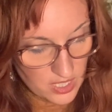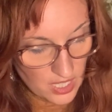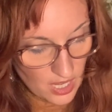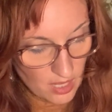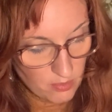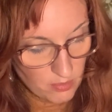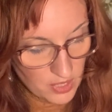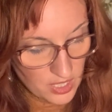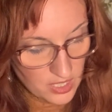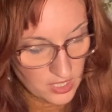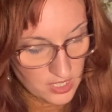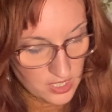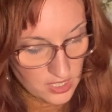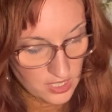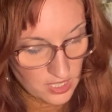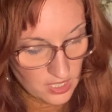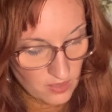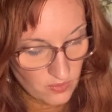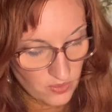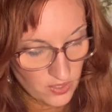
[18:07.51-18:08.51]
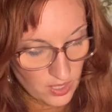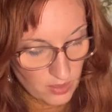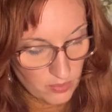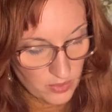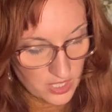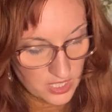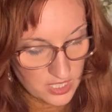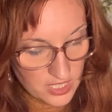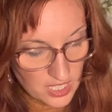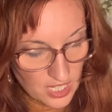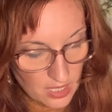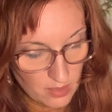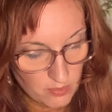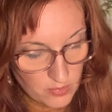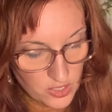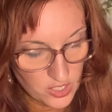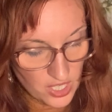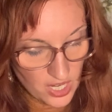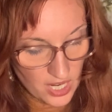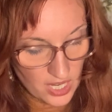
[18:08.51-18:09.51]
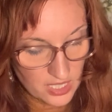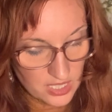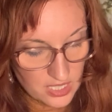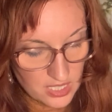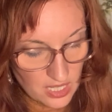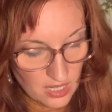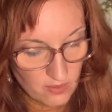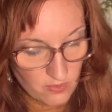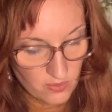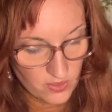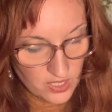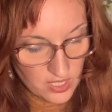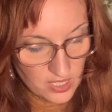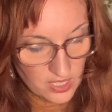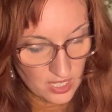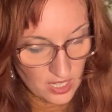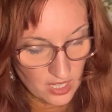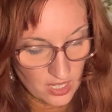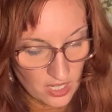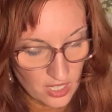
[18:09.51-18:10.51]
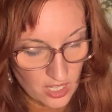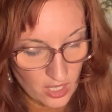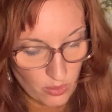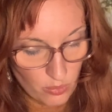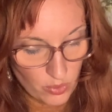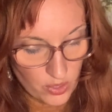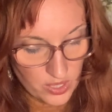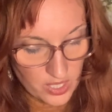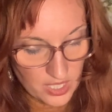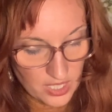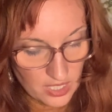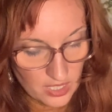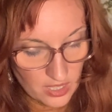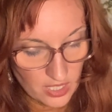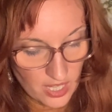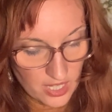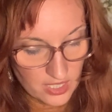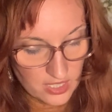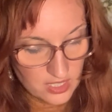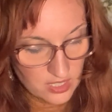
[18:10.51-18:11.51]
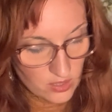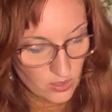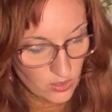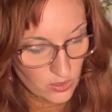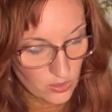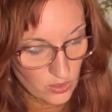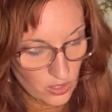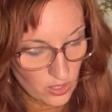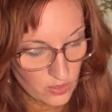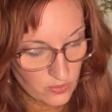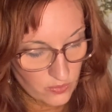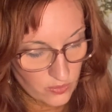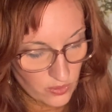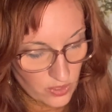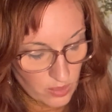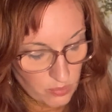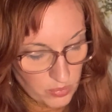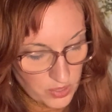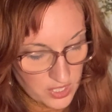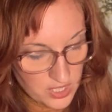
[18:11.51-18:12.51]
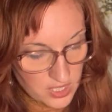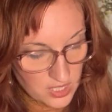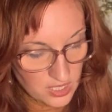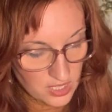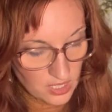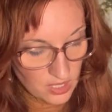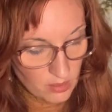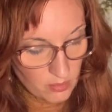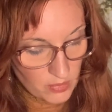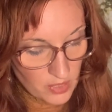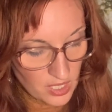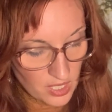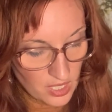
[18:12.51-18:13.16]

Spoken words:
I mean, to give him the same chance every year, whether he likes it or not, for I pity him.